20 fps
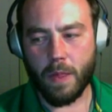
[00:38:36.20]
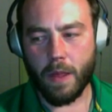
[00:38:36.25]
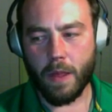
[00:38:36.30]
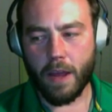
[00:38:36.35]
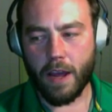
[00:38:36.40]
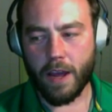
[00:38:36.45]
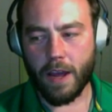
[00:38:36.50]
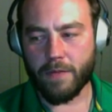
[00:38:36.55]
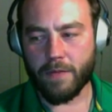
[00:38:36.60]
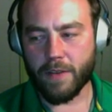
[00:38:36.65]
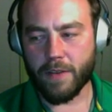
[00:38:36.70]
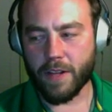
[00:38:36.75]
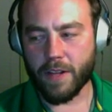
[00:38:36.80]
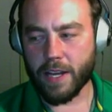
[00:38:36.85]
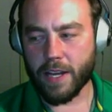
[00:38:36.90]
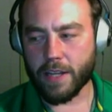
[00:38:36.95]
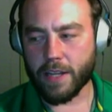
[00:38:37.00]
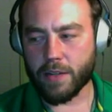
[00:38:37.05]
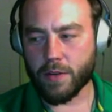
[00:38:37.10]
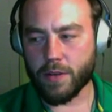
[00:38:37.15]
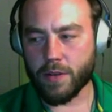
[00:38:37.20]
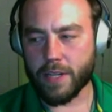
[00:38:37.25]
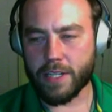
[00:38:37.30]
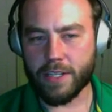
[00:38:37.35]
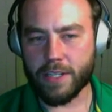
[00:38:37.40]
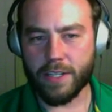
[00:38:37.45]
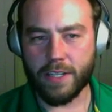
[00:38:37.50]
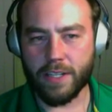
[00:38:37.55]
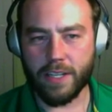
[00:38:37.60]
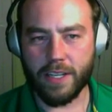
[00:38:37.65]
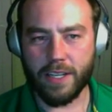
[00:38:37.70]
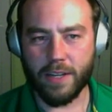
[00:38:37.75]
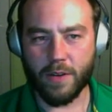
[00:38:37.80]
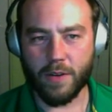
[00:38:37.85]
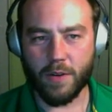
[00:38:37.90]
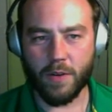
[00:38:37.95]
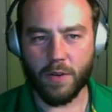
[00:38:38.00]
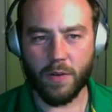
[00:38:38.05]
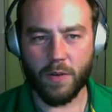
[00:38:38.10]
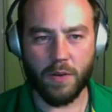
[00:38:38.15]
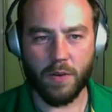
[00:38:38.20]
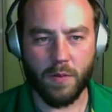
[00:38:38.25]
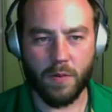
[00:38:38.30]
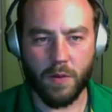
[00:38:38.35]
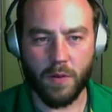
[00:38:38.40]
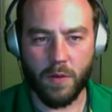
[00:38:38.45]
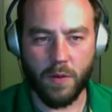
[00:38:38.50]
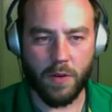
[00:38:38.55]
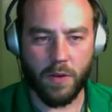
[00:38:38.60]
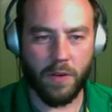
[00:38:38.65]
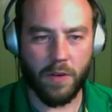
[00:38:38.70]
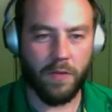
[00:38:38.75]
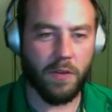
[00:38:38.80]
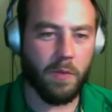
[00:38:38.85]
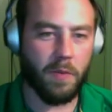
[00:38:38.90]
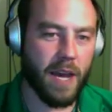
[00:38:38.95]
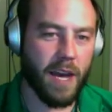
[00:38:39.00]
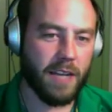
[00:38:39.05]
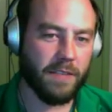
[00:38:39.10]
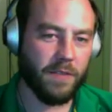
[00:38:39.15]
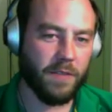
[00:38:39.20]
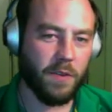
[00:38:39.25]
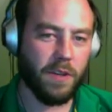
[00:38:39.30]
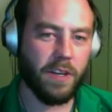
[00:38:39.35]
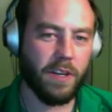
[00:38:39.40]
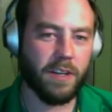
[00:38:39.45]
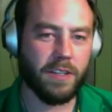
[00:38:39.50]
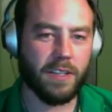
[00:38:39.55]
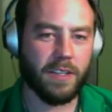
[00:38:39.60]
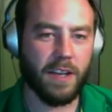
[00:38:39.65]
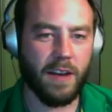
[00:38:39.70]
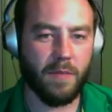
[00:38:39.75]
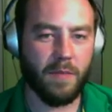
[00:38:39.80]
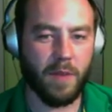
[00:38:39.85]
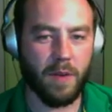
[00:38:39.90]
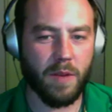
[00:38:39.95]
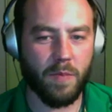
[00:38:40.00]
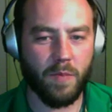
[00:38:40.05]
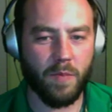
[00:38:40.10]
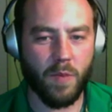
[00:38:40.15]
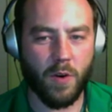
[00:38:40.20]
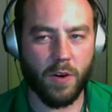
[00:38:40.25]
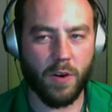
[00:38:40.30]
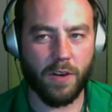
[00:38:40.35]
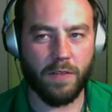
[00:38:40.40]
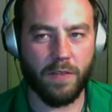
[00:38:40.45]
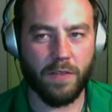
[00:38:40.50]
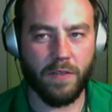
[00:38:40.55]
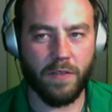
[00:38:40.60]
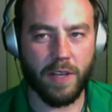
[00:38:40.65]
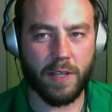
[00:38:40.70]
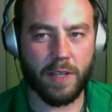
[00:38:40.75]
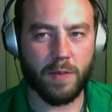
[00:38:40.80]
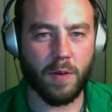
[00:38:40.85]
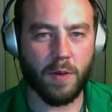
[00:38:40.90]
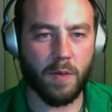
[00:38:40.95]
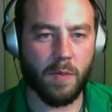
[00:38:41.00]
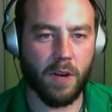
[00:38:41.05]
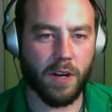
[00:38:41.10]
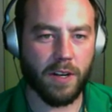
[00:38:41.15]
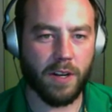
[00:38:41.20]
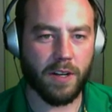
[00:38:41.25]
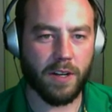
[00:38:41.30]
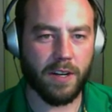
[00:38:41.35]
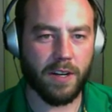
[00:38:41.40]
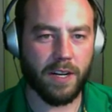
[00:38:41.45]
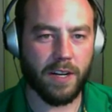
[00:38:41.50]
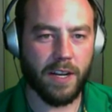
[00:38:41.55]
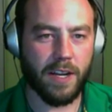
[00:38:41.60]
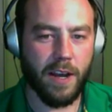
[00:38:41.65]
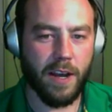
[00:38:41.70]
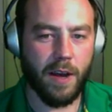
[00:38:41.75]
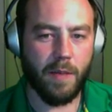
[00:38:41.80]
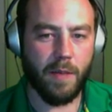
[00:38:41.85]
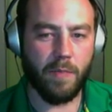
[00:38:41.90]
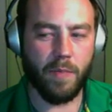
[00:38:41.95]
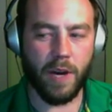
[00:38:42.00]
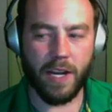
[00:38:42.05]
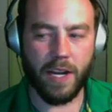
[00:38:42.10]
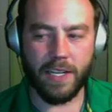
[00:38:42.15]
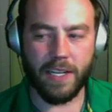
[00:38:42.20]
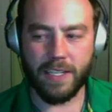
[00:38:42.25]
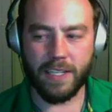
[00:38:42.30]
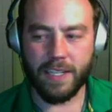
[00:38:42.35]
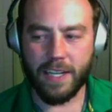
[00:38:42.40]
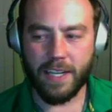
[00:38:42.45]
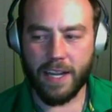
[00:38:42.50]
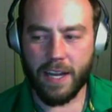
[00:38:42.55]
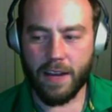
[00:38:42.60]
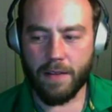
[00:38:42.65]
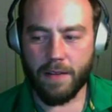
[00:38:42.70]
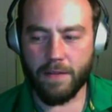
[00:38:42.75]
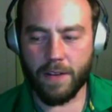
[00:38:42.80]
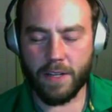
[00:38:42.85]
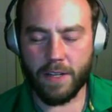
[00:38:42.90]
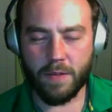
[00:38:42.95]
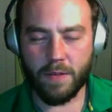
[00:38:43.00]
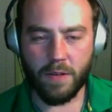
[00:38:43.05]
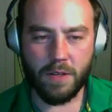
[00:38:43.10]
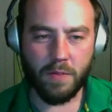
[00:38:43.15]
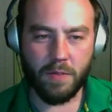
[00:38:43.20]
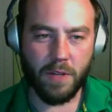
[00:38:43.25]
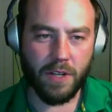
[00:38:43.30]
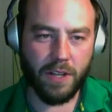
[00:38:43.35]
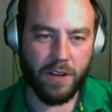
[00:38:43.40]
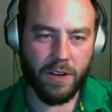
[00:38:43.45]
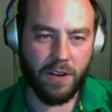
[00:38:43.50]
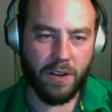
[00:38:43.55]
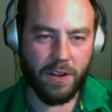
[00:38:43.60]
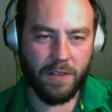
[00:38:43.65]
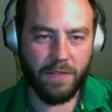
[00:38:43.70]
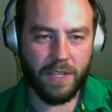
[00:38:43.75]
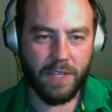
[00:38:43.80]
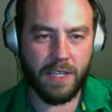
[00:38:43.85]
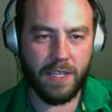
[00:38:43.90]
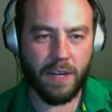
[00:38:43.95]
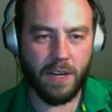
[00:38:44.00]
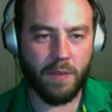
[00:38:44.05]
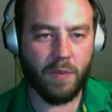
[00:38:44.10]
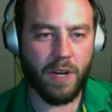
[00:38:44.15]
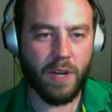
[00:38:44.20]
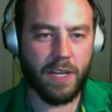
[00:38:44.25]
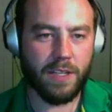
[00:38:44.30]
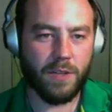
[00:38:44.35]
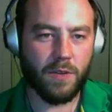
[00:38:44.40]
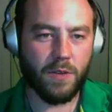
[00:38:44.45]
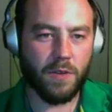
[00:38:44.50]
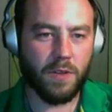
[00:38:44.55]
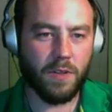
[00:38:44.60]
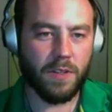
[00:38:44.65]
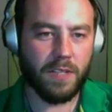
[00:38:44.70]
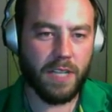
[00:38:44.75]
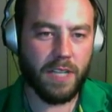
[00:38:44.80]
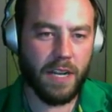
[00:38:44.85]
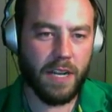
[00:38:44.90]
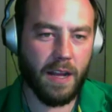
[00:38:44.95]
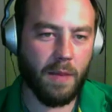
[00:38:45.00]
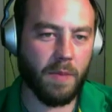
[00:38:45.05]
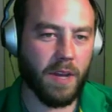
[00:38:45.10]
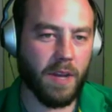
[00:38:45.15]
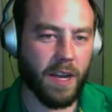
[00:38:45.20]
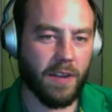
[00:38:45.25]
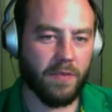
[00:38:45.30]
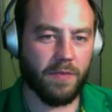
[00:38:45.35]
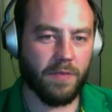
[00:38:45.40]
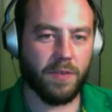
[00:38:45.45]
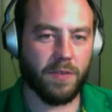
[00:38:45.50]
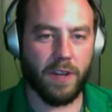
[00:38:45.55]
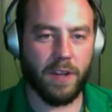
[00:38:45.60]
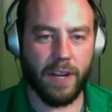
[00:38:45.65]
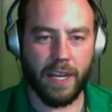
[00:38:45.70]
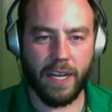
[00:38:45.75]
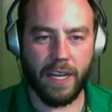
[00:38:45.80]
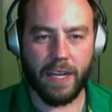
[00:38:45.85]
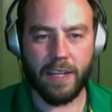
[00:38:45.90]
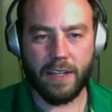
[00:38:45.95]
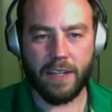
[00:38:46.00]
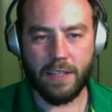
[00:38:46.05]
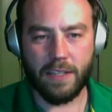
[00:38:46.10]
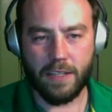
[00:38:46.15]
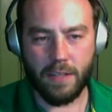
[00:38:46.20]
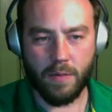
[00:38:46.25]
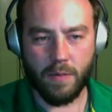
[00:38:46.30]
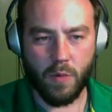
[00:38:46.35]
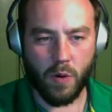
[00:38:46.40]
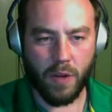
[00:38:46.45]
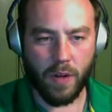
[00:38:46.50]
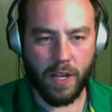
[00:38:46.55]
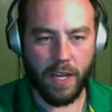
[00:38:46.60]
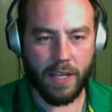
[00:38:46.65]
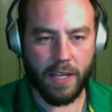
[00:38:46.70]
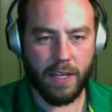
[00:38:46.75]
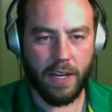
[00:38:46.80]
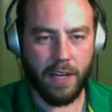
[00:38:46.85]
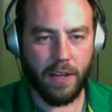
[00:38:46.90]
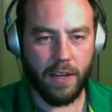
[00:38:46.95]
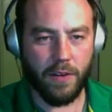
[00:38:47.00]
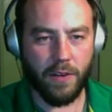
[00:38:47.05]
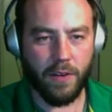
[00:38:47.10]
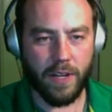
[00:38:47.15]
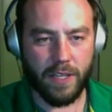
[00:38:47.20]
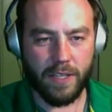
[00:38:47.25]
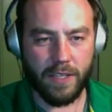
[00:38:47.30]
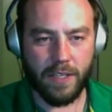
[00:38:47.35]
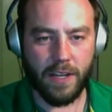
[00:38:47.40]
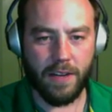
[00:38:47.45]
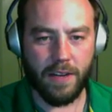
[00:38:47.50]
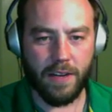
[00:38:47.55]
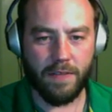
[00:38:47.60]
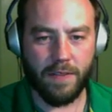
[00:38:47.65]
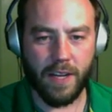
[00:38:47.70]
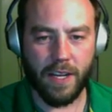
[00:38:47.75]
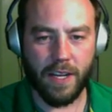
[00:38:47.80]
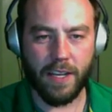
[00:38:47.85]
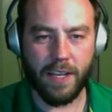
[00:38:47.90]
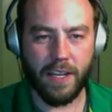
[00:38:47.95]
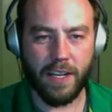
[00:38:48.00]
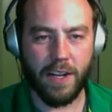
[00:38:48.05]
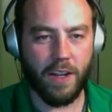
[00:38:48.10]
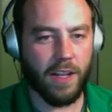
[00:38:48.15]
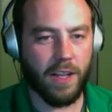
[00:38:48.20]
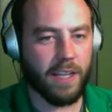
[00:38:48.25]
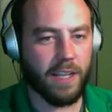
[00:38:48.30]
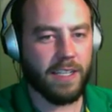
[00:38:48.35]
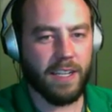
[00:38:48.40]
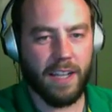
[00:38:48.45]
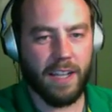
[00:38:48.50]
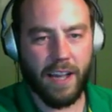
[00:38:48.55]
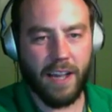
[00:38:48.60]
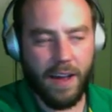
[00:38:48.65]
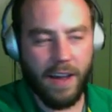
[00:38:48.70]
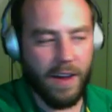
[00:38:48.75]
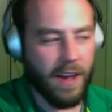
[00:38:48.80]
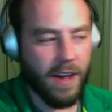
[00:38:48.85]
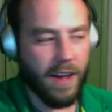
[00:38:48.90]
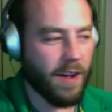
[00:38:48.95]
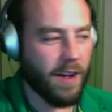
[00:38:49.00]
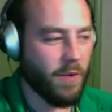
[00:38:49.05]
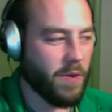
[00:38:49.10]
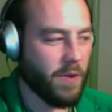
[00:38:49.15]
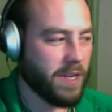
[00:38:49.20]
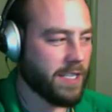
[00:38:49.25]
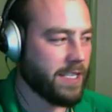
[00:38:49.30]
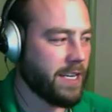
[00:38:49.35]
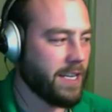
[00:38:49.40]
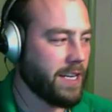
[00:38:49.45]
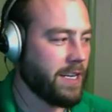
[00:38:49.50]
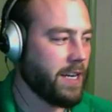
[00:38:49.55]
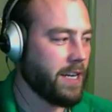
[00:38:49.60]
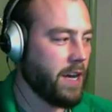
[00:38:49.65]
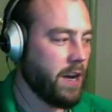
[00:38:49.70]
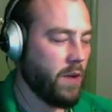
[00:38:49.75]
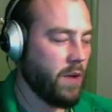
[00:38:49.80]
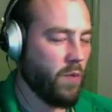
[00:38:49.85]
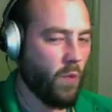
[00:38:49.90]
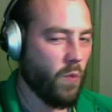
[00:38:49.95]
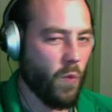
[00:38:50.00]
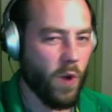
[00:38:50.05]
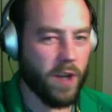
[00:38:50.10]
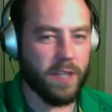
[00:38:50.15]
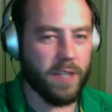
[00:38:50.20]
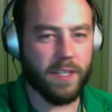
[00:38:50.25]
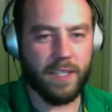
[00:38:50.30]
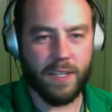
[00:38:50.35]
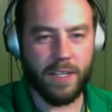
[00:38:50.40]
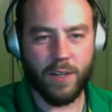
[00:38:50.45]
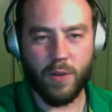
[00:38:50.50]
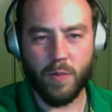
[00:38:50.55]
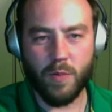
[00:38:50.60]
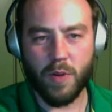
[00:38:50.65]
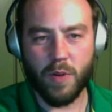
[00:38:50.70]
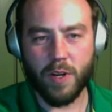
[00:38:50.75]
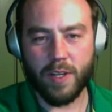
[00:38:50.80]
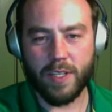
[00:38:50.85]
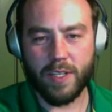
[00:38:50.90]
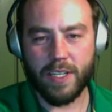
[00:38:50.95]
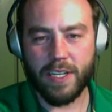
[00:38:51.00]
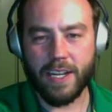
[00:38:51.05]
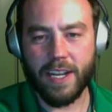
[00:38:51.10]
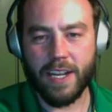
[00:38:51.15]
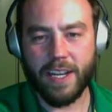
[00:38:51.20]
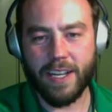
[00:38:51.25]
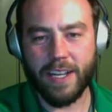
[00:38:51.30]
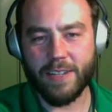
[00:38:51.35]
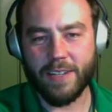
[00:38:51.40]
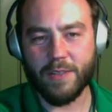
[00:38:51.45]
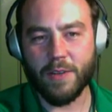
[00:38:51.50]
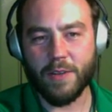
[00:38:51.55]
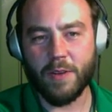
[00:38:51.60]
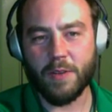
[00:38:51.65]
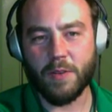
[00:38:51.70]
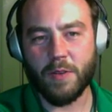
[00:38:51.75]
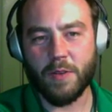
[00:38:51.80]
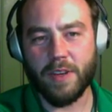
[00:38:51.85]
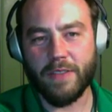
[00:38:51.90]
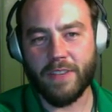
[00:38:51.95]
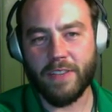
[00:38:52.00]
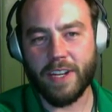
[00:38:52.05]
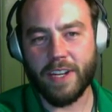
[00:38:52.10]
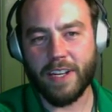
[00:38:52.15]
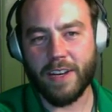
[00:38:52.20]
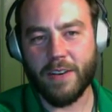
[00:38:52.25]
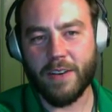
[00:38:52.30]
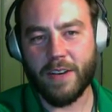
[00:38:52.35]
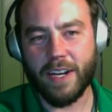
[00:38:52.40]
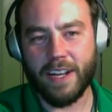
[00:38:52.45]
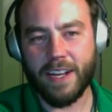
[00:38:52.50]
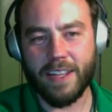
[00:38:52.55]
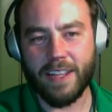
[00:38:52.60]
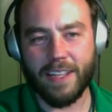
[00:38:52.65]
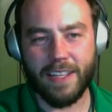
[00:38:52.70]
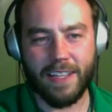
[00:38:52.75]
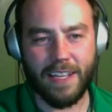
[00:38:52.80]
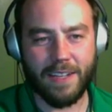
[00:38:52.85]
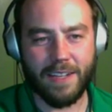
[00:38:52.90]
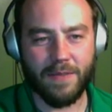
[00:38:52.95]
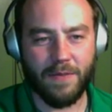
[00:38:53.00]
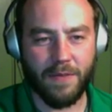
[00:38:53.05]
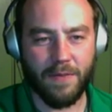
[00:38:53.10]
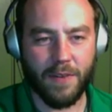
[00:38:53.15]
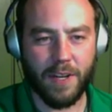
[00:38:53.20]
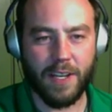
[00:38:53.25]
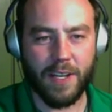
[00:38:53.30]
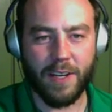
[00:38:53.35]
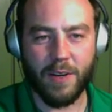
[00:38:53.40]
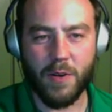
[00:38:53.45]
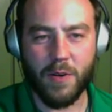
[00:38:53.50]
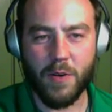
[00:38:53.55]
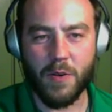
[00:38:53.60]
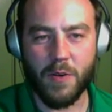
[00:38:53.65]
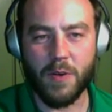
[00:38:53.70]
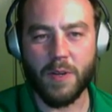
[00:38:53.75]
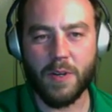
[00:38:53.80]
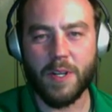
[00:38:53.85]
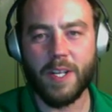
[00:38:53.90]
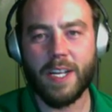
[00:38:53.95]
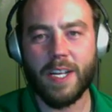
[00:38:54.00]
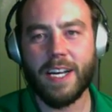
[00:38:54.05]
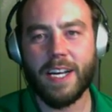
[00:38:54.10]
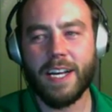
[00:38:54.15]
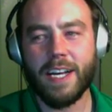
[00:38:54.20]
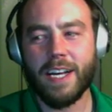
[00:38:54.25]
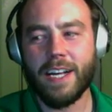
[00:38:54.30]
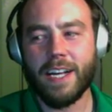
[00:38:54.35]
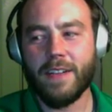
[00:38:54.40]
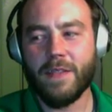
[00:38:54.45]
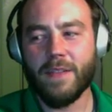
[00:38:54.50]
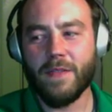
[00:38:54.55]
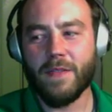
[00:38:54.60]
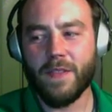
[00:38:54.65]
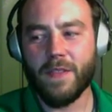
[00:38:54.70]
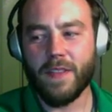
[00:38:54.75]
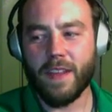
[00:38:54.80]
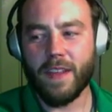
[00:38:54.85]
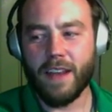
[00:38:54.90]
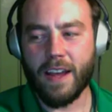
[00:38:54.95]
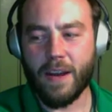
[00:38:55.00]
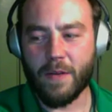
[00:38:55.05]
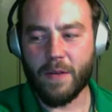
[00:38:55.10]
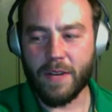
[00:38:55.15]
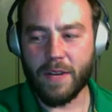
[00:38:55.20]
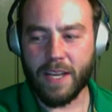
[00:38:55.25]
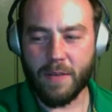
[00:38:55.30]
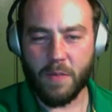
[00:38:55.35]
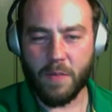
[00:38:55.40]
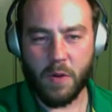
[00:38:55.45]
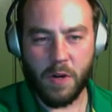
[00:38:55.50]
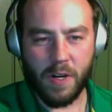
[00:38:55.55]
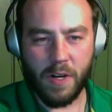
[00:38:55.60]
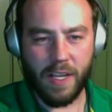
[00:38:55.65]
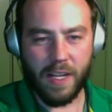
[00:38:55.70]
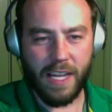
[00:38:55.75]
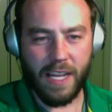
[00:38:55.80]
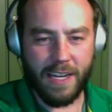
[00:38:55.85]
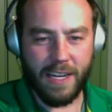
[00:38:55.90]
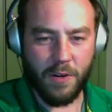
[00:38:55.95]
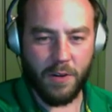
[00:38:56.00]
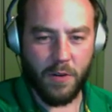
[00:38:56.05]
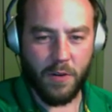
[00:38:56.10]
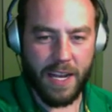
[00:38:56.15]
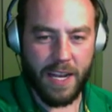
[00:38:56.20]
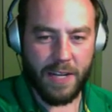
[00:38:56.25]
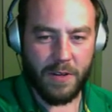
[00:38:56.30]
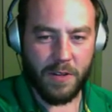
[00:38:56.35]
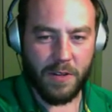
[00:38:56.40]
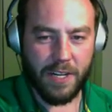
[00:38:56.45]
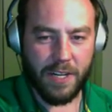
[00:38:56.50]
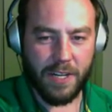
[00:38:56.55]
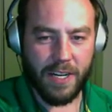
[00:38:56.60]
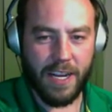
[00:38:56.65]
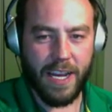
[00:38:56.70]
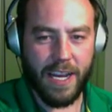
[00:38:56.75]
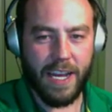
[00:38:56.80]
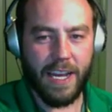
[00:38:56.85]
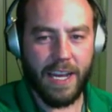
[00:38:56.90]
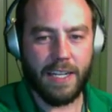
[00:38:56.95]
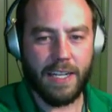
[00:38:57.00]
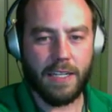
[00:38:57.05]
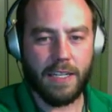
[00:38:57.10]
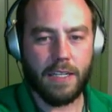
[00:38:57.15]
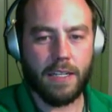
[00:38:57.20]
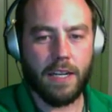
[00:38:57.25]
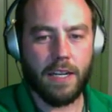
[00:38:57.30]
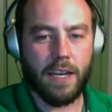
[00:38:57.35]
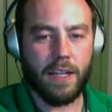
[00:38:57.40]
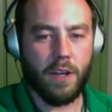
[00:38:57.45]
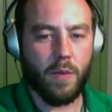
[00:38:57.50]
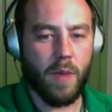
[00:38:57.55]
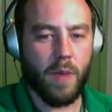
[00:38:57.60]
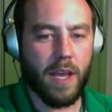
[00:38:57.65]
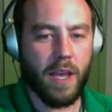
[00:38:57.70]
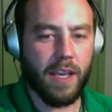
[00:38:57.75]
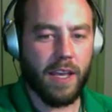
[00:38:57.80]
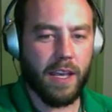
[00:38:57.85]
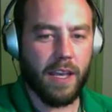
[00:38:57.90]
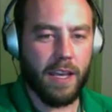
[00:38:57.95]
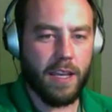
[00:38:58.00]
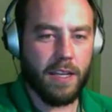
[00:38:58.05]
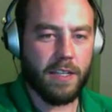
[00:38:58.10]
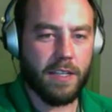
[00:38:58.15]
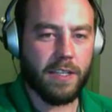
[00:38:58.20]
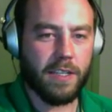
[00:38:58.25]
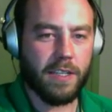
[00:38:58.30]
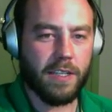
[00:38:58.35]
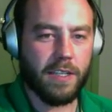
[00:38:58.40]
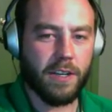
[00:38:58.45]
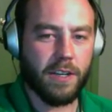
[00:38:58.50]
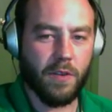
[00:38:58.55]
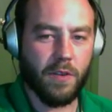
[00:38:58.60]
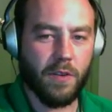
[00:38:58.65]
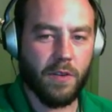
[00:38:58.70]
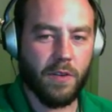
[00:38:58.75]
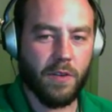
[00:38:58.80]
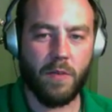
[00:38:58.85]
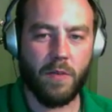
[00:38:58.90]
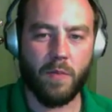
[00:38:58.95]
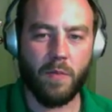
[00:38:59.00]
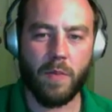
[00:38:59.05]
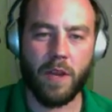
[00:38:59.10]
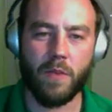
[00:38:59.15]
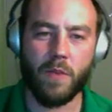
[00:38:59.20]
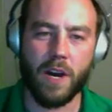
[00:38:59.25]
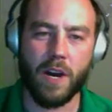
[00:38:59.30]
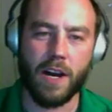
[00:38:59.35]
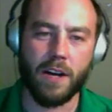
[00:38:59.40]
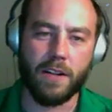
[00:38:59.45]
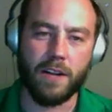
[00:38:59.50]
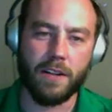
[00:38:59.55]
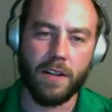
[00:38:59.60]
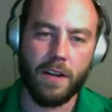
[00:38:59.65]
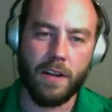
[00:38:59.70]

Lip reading: I feel like traditionally or over the past few years, I've been more of a Facebook marketer, but Facebook's building all of these enterprise tools, and I'm kind of trying to get into some more like nitty-gritty stuff. Like, like I said, like I want to send one single person an intro tweet video, and I think that's freaking cool. I want to get more like granular, and they're making it easier for me. Meanwhile,